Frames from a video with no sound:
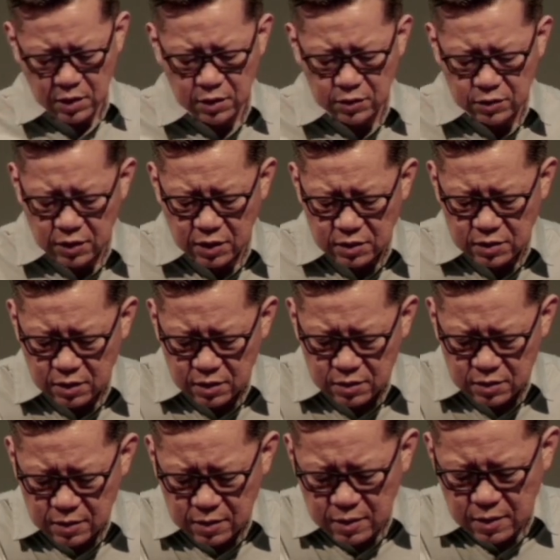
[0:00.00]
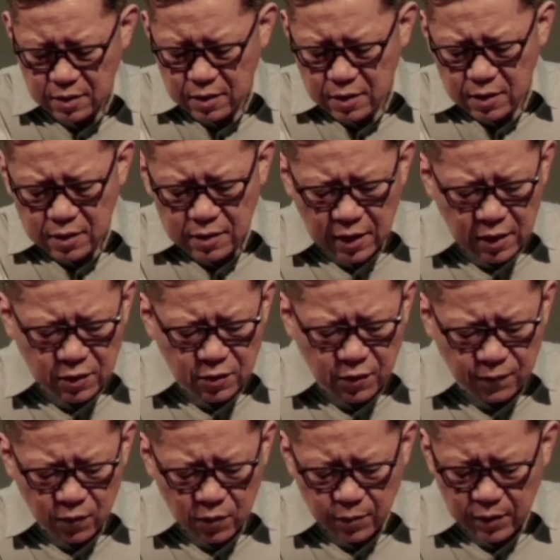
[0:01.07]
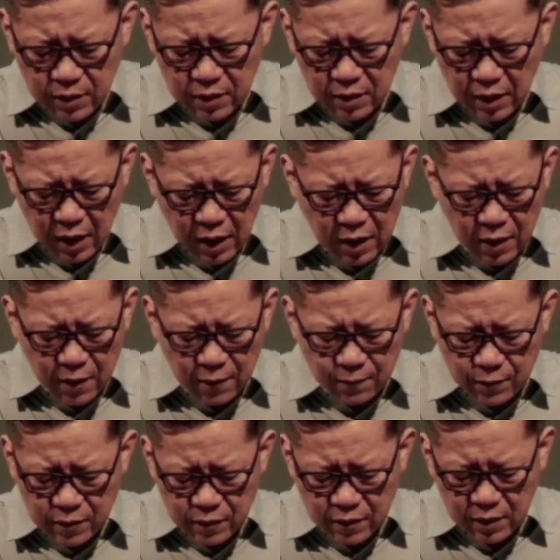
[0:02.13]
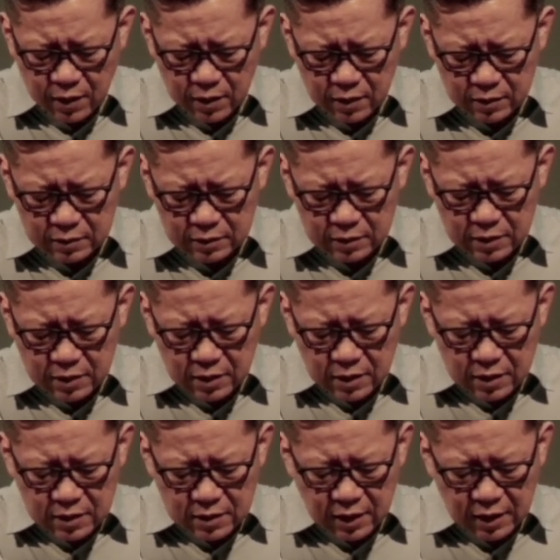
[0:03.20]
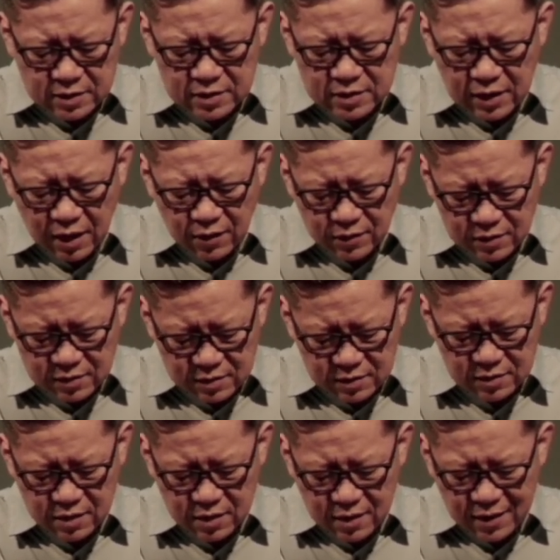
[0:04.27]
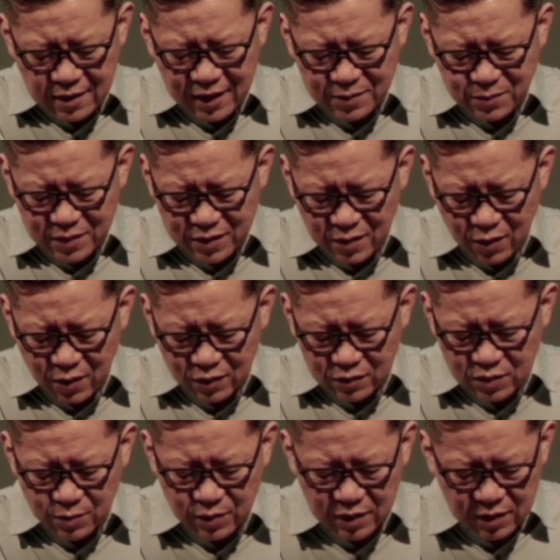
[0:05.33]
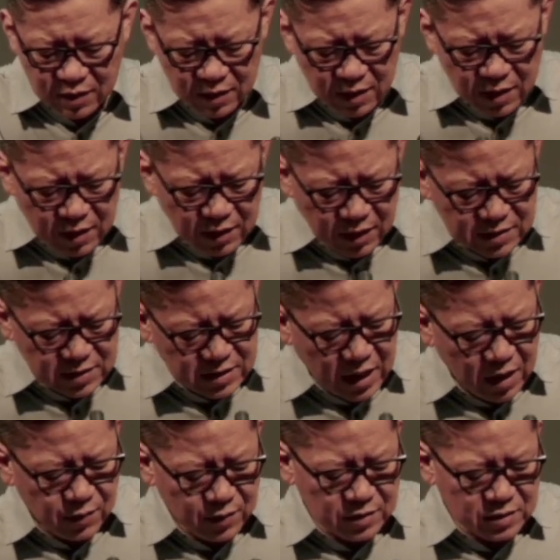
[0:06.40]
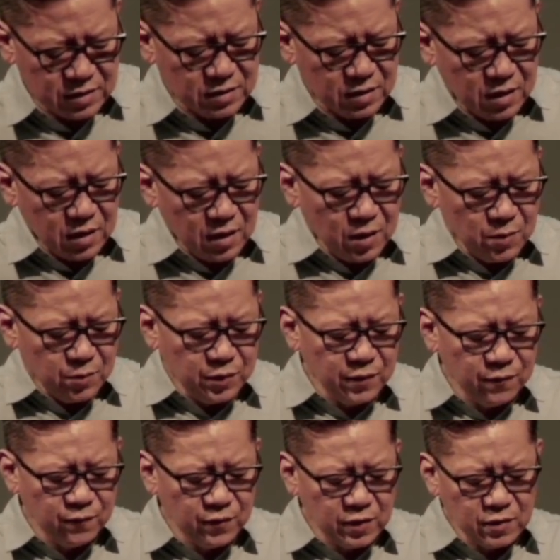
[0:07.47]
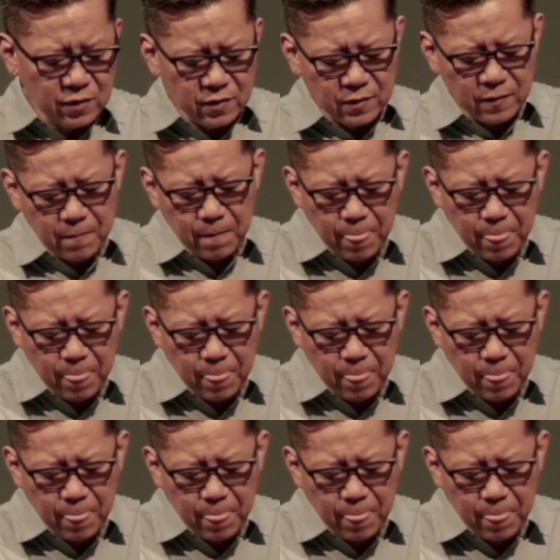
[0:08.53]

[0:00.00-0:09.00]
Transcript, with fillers: Jesus, thank you for being everything that Cyrus had been called to be, that Cyrus prefigured.